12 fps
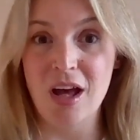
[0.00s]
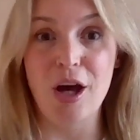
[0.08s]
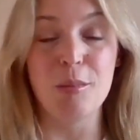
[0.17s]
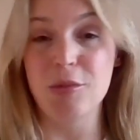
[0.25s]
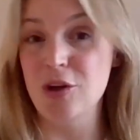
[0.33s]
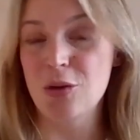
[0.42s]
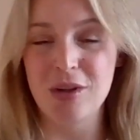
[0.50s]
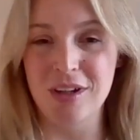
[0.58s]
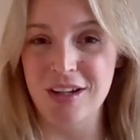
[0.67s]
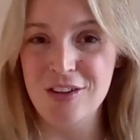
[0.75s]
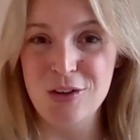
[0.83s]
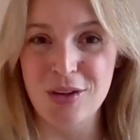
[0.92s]
and
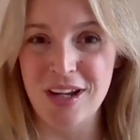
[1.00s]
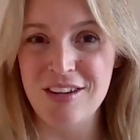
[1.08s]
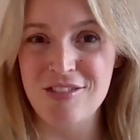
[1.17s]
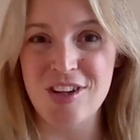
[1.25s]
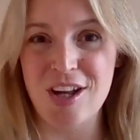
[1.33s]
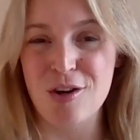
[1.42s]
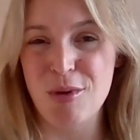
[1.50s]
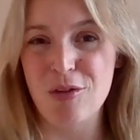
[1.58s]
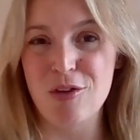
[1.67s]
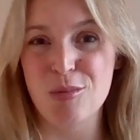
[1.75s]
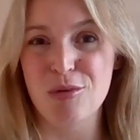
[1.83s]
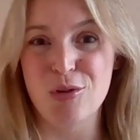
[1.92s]
you and I have chatted about
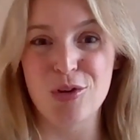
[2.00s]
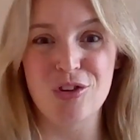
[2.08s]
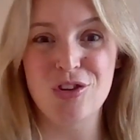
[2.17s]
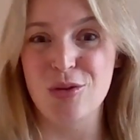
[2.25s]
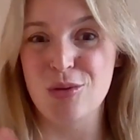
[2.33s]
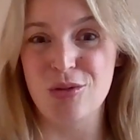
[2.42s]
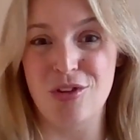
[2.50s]
this before too.